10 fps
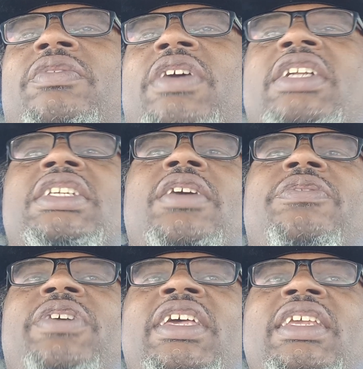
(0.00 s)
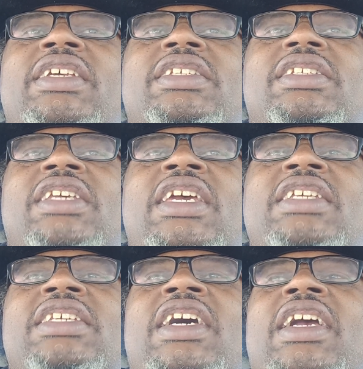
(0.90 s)
Fairy Tale
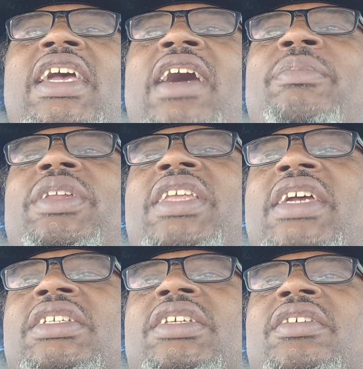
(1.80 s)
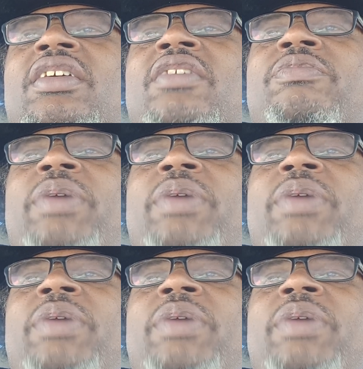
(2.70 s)
is a combination of